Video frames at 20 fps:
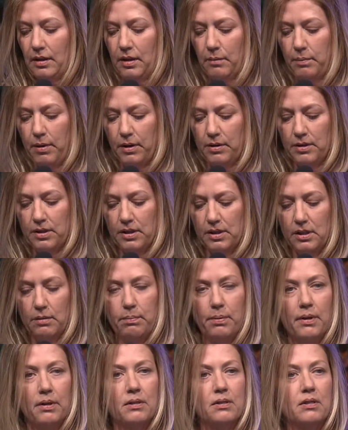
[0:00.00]

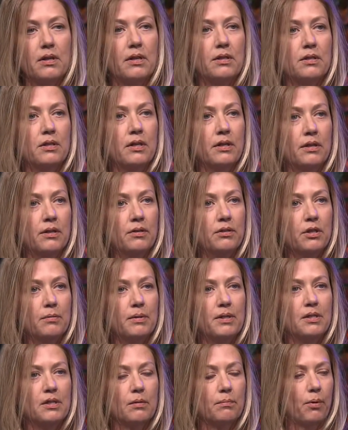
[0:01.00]
participants continue to be
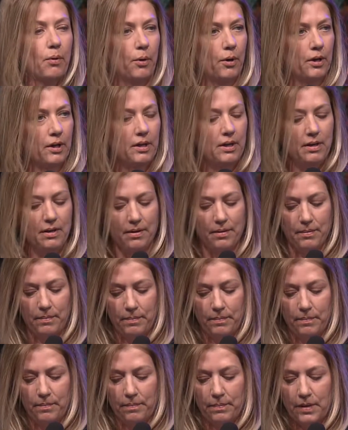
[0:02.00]
supported,
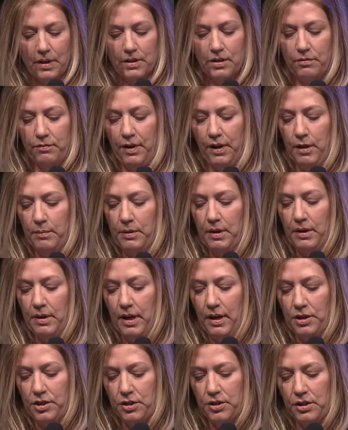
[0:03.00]
develop
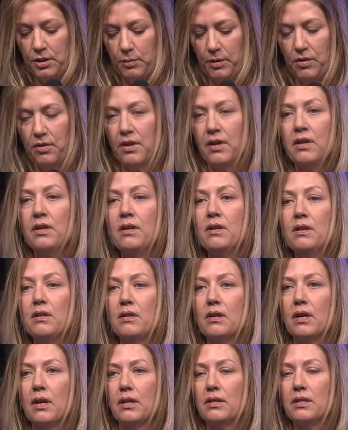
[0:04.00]
connections within
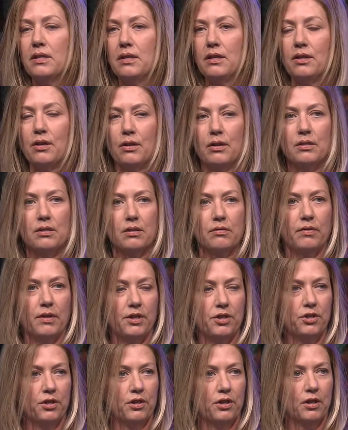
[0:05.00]
the hunting and
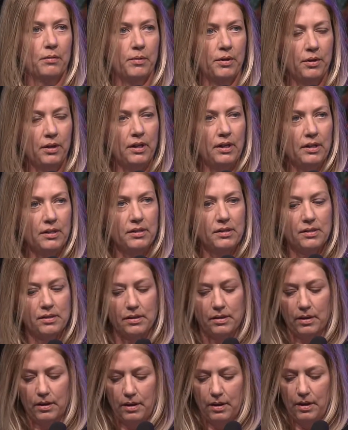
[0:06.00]
conservation communities,
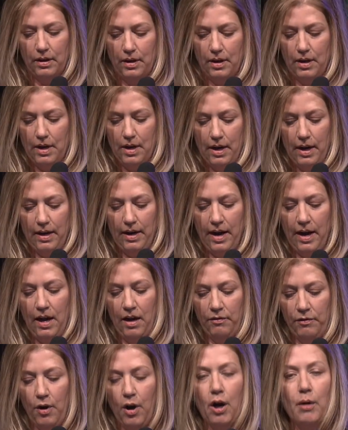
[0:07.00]
and
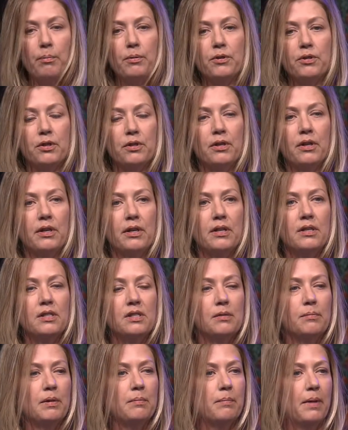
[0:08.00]
have opportunities to
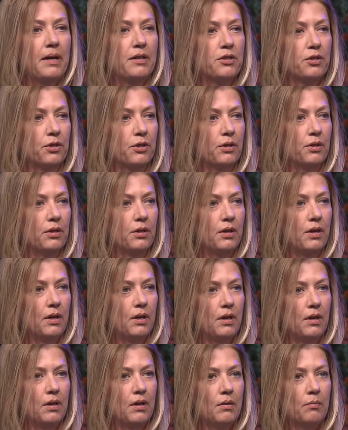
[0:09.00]
be mentored
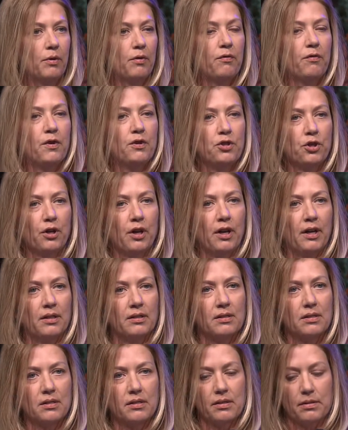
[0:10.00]
with future
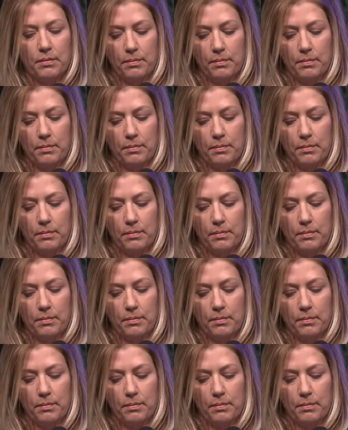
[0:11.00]
hunts.